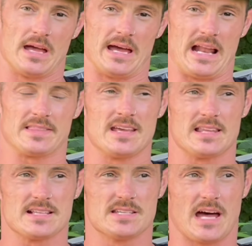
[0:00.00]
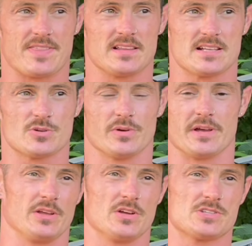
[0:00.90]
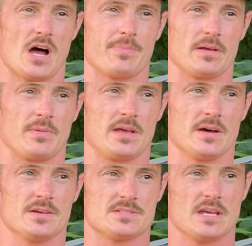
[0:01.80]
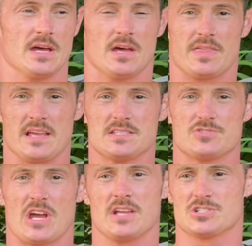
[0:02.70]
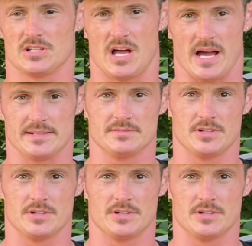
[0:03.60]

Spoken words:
And I think that's a really good topic, because things have changed a lot,